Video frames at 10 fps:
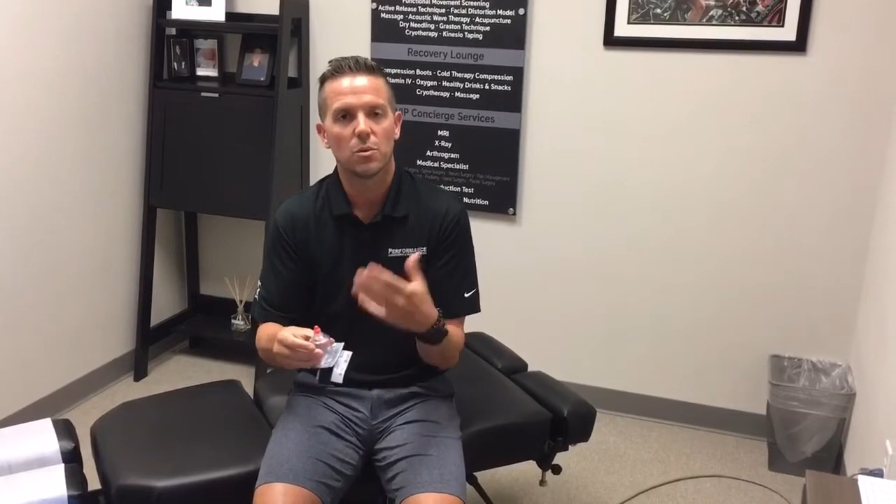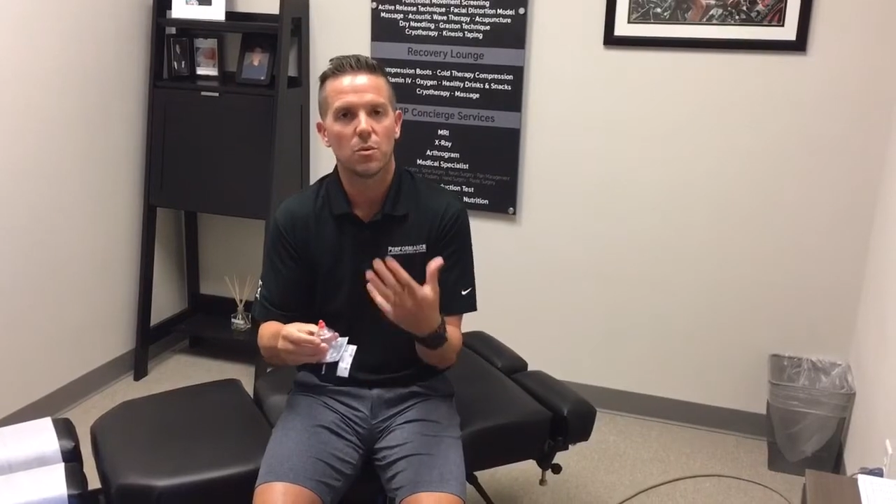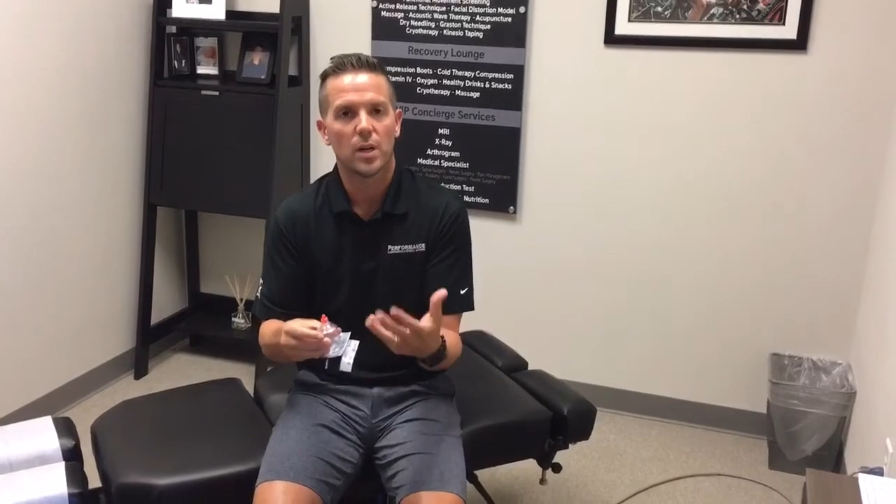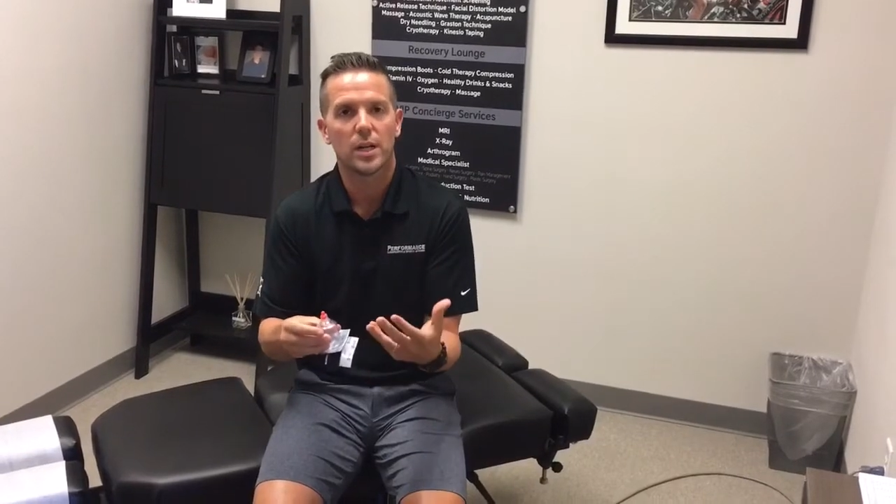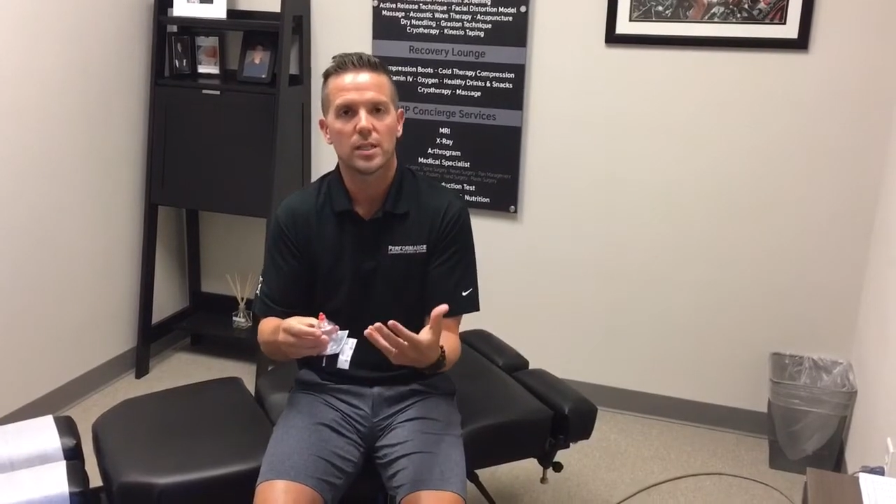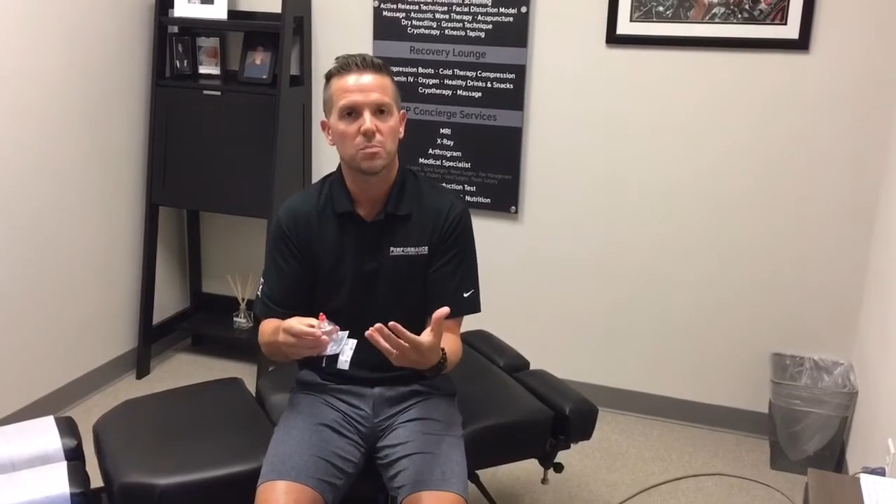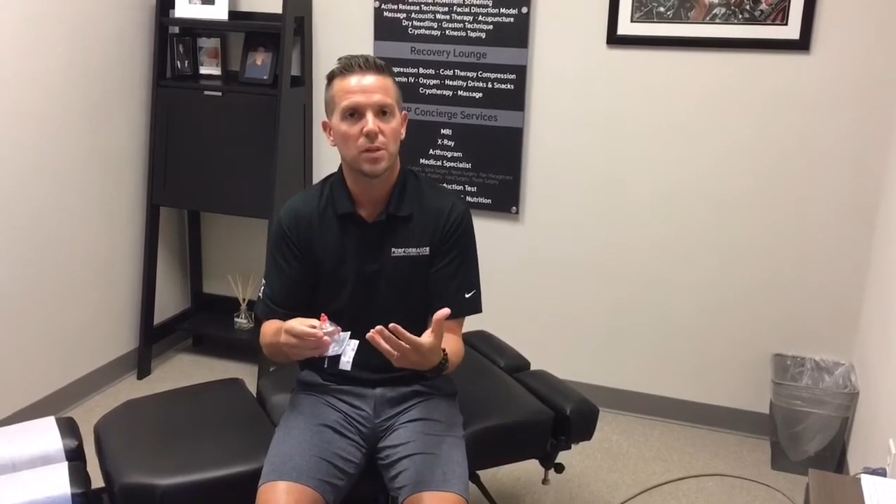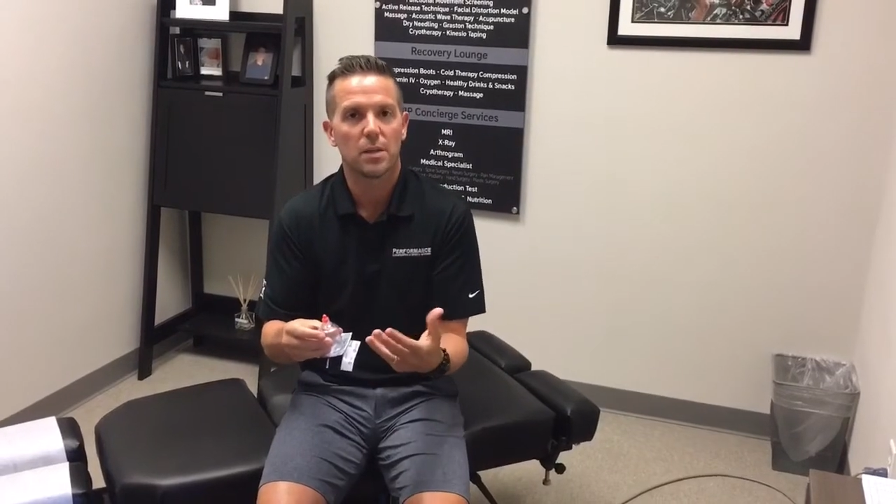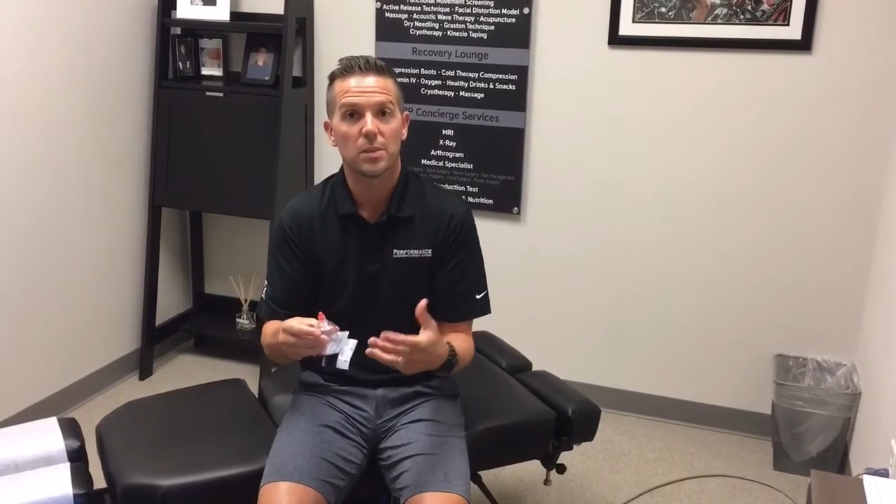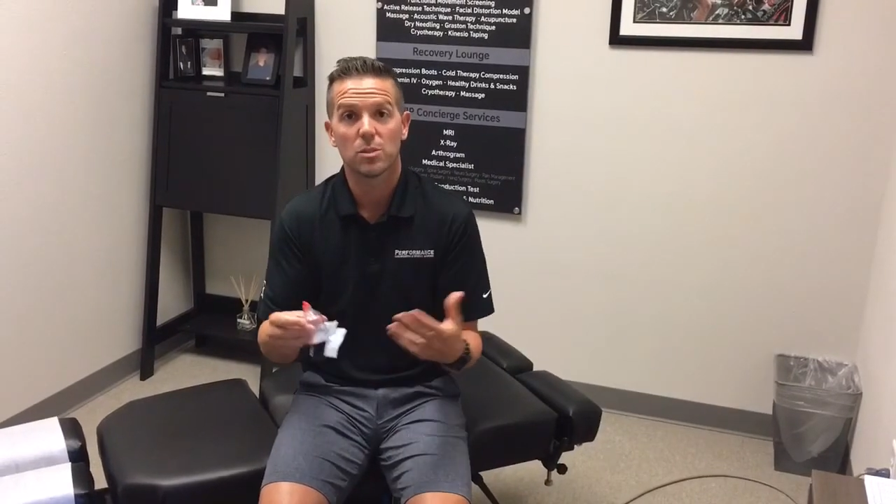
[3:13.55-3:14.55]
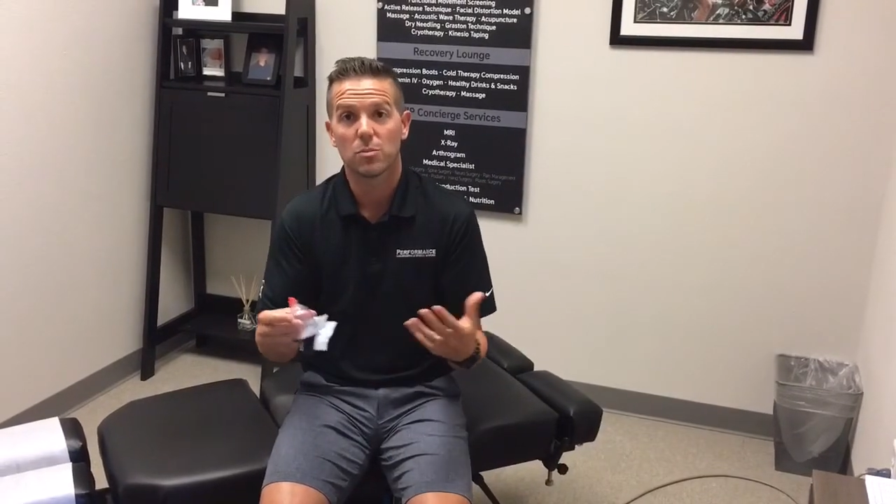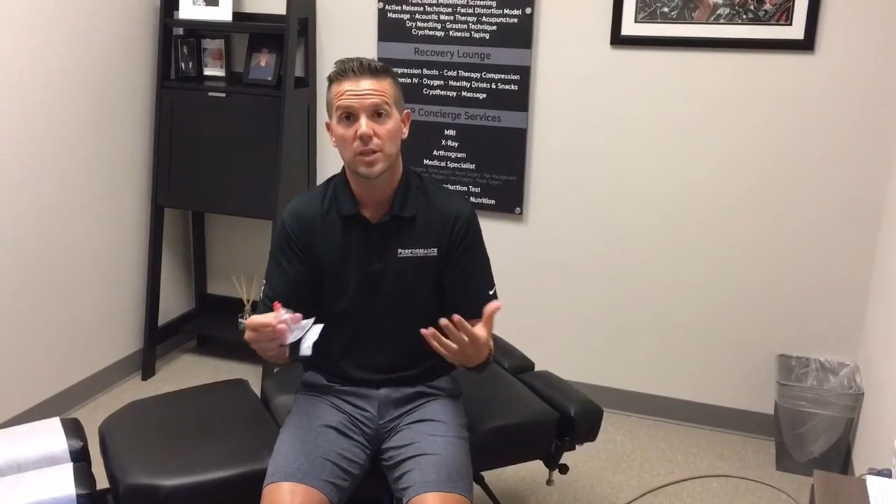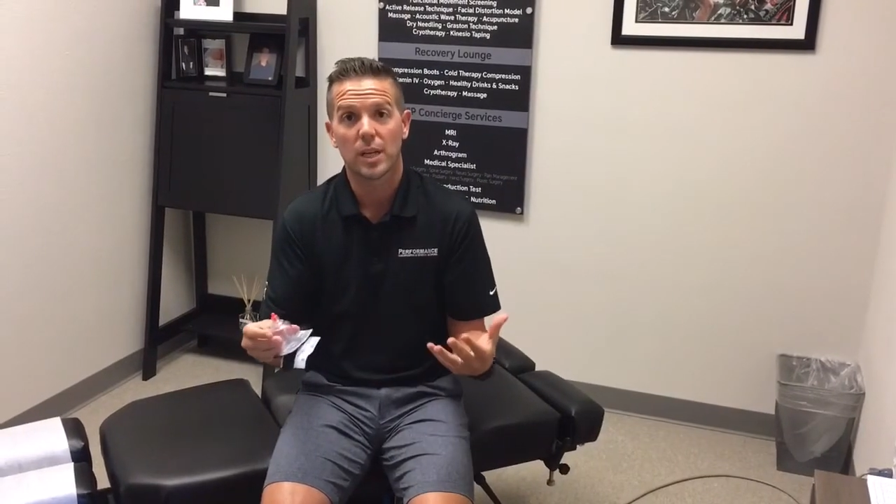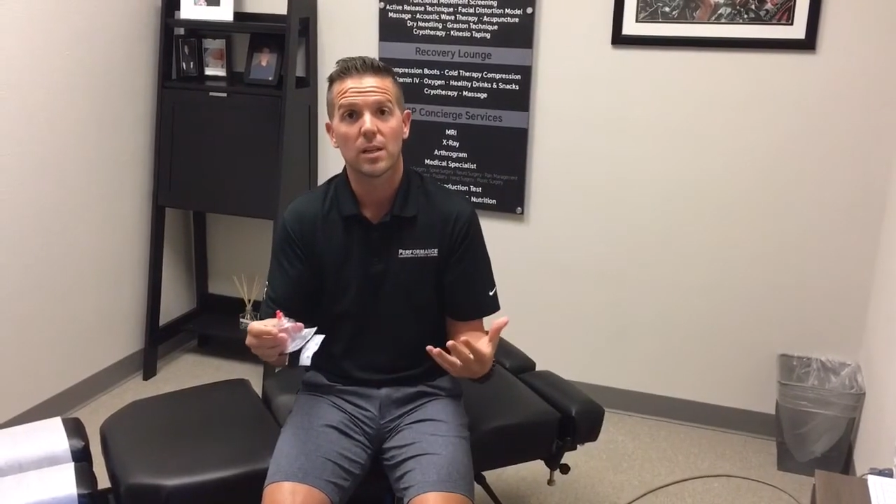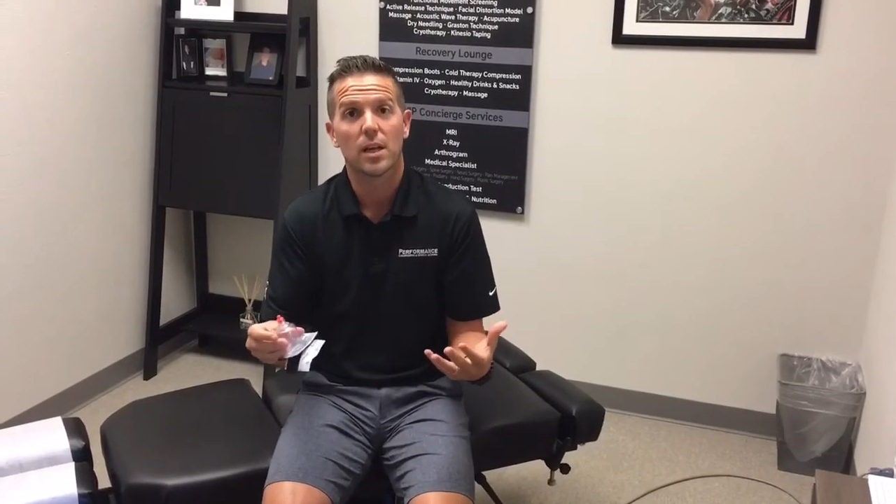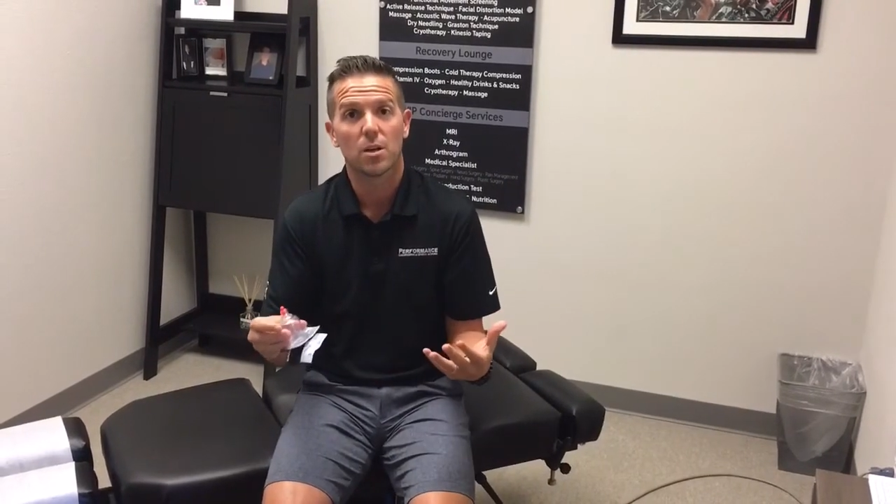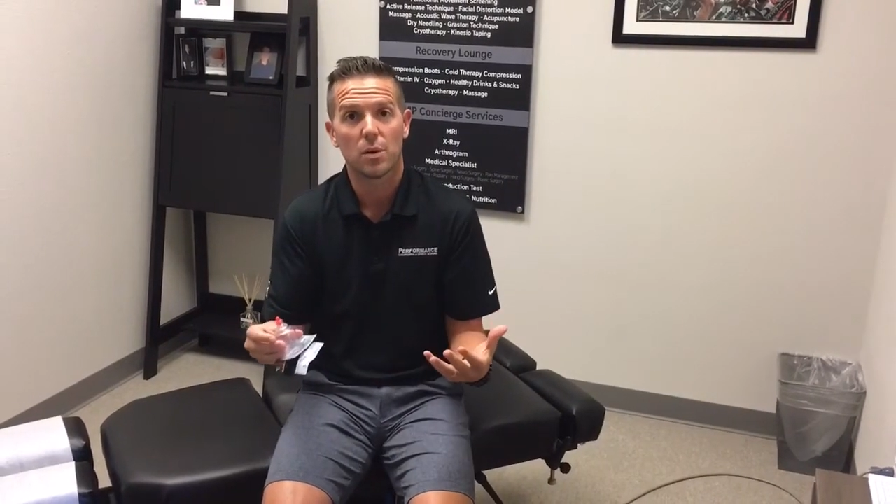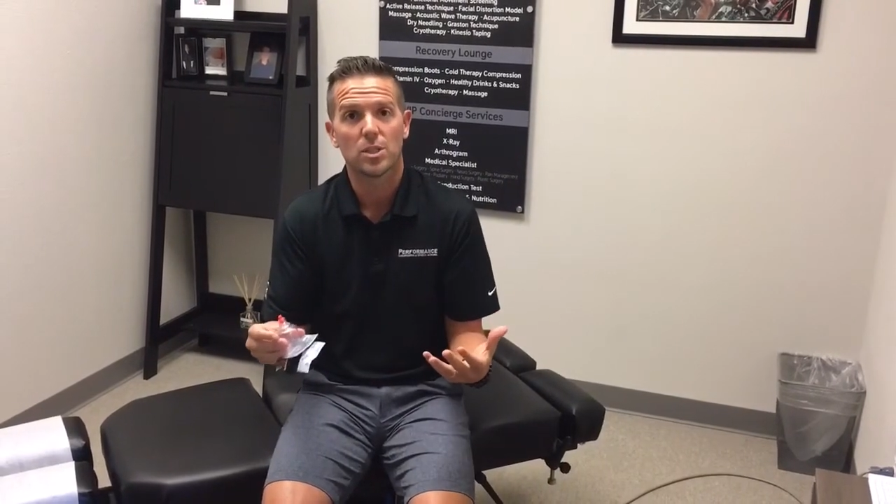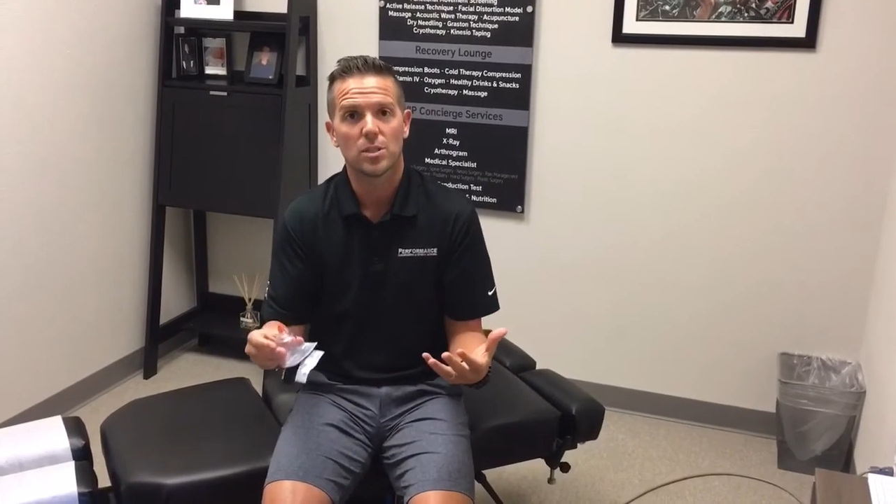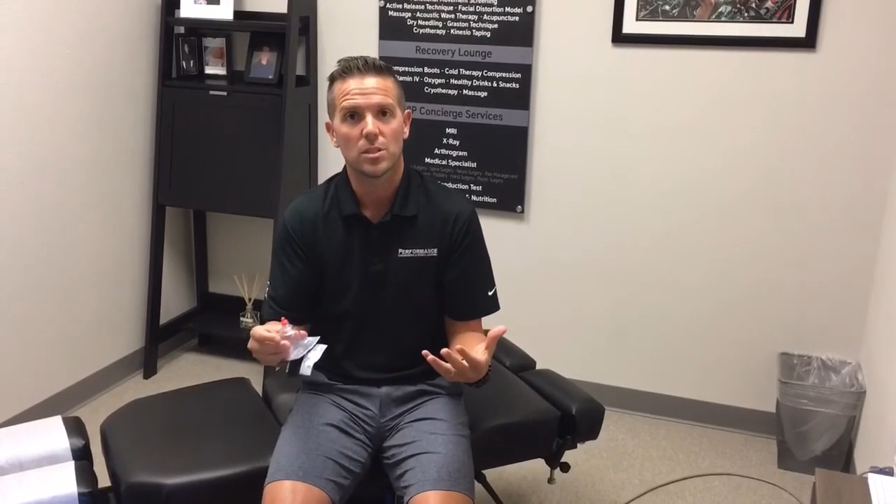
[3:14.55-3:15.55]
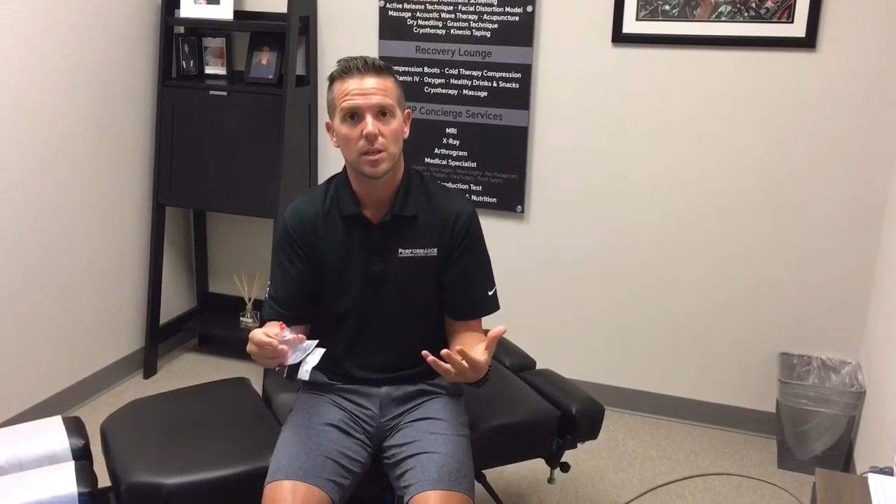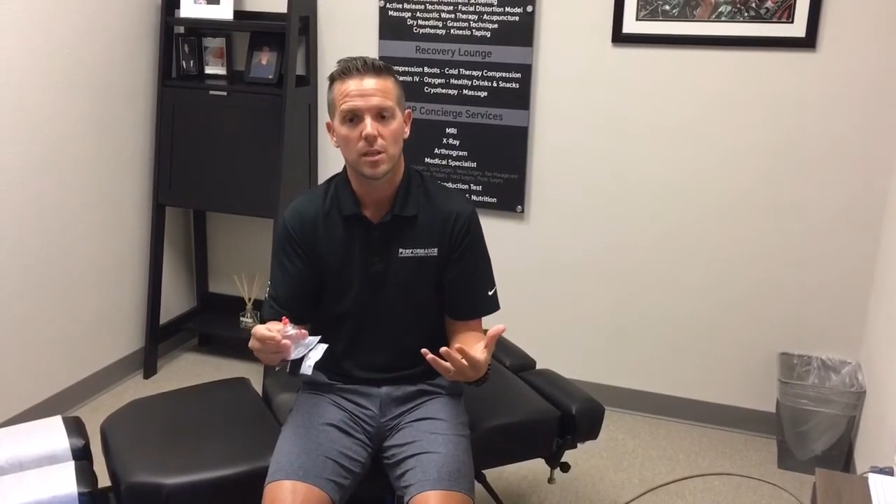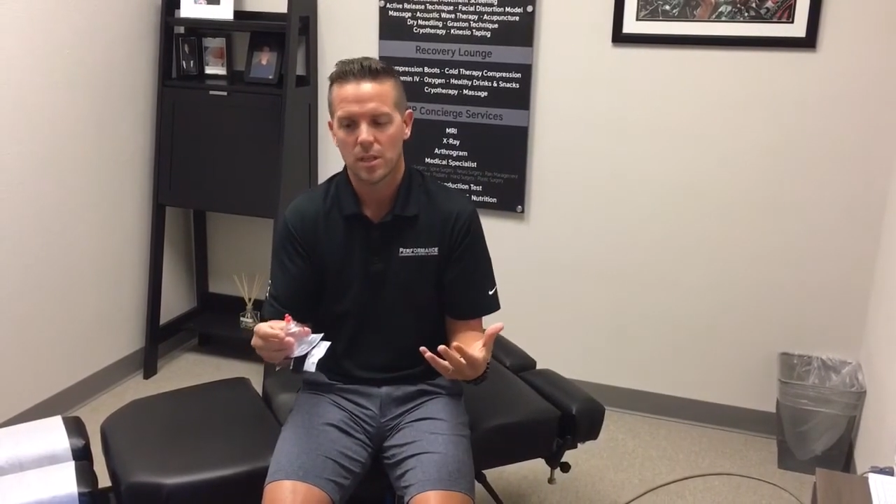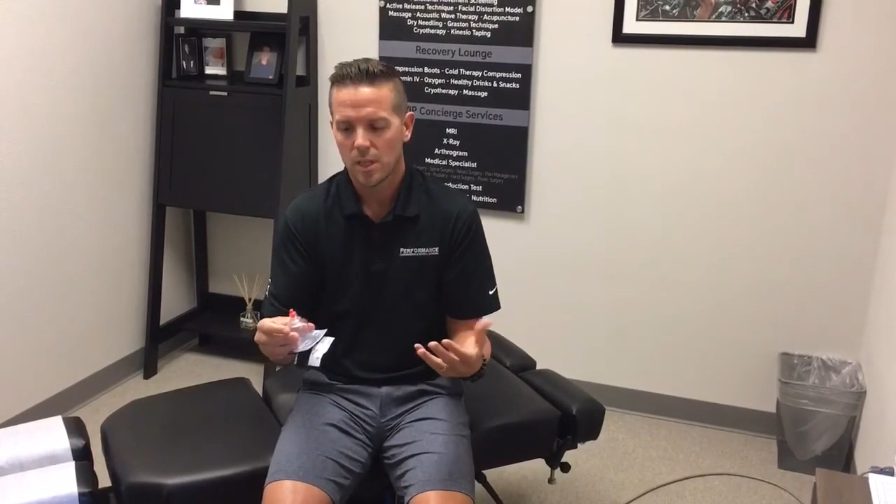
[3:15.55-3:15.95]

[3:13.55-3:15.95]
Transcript: wanted to explain because we're getting a lot of questions on.